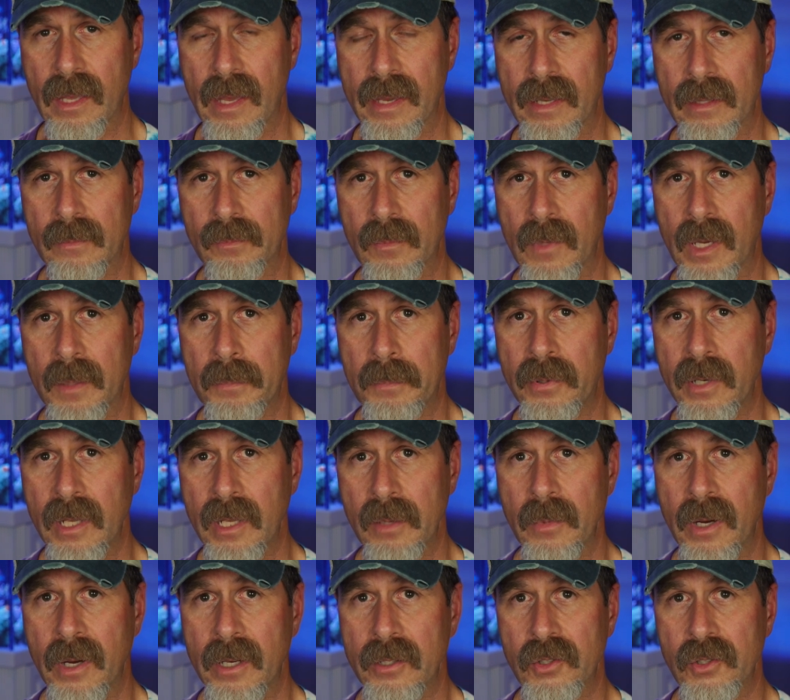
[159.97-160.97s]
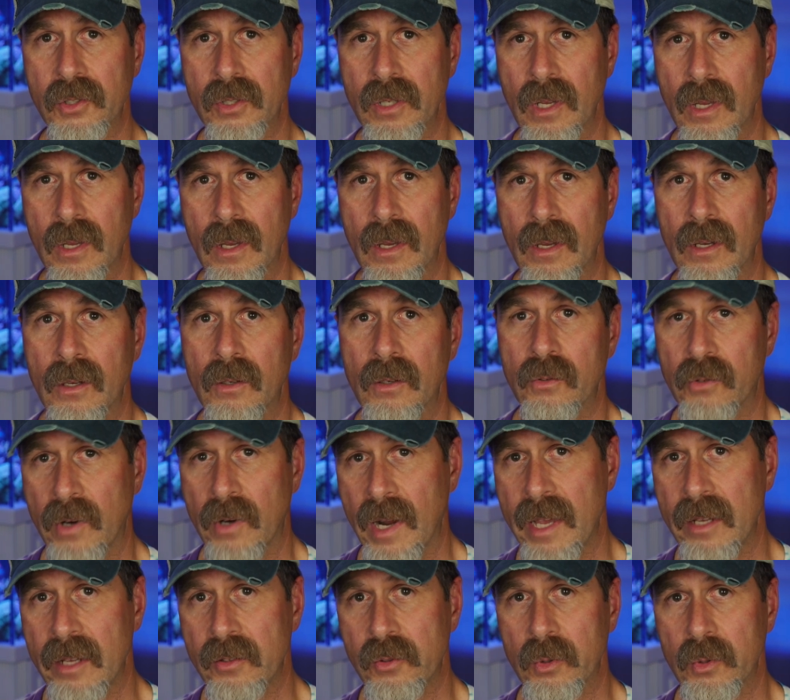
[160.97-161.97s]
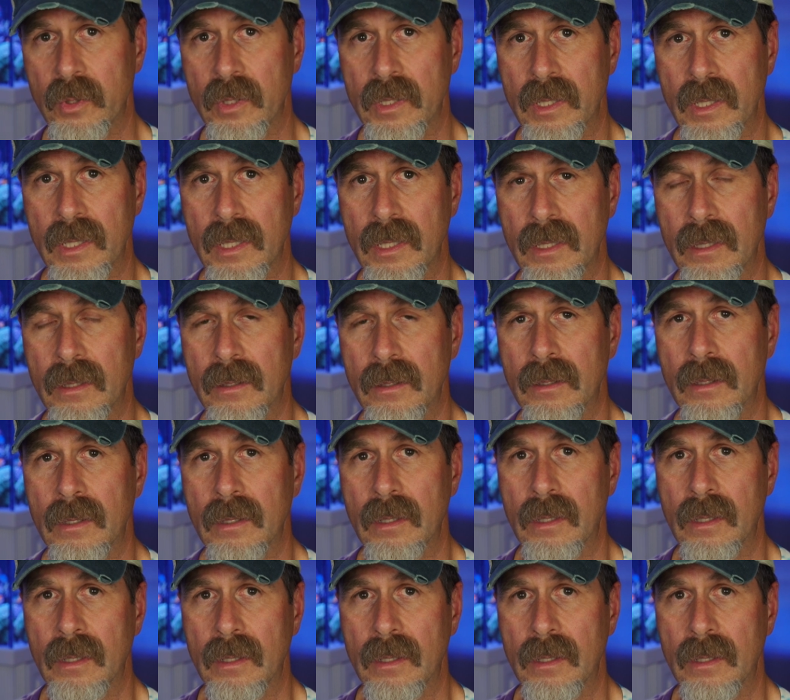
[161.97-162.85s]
I pretty much gradually